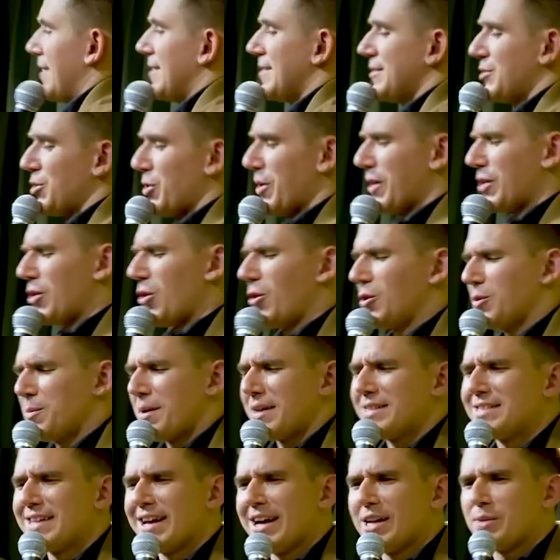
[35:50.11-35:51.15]
So I get a hold of
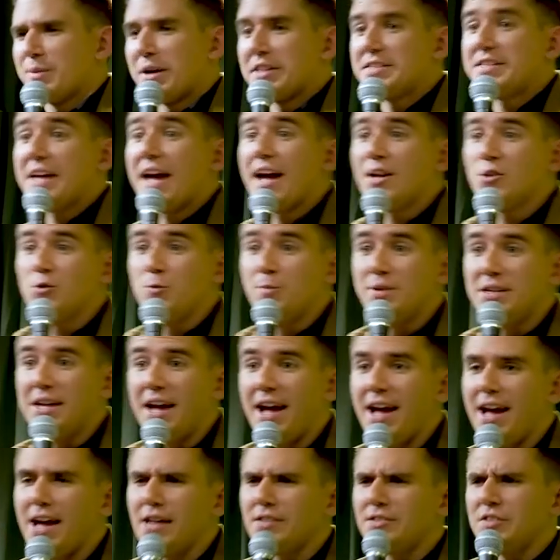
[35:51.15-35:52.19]
my dad. I'm like, Dad, you've been
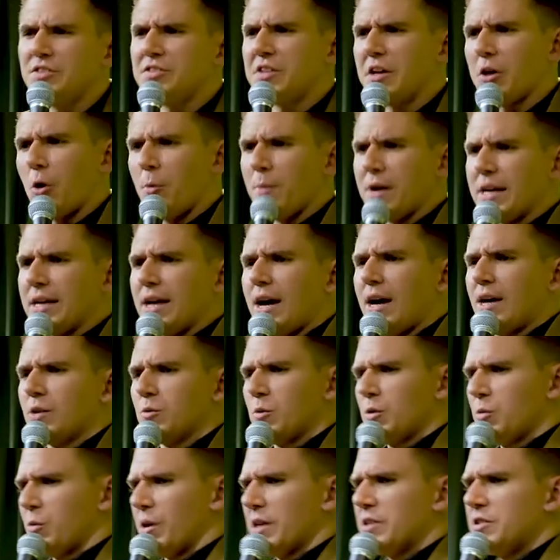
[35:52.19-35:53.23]
hacked. He's like, oh my God, what
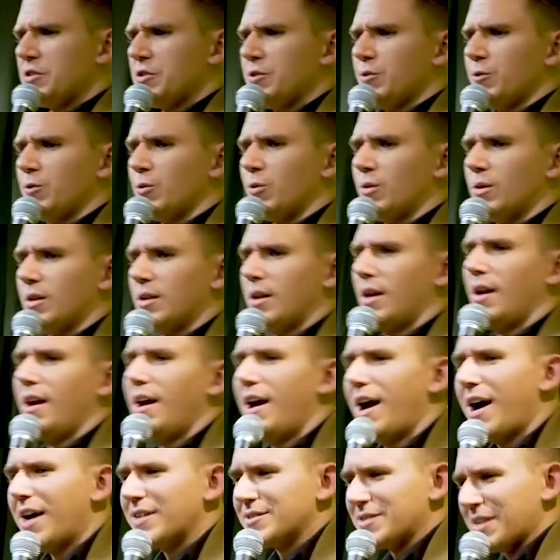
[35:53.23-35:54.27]
do I do?
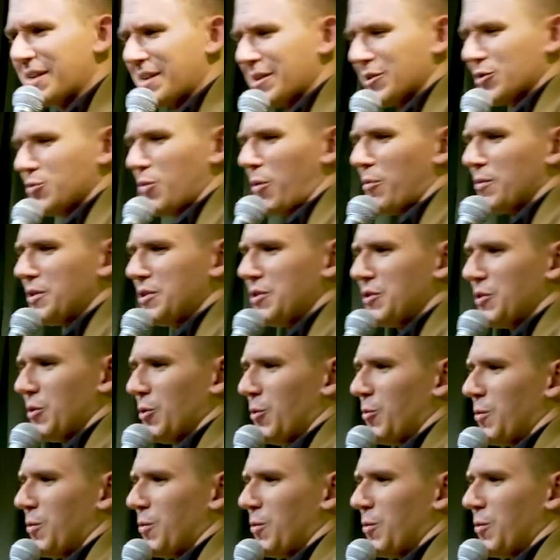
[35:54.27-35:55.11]
I was like, here's what we do.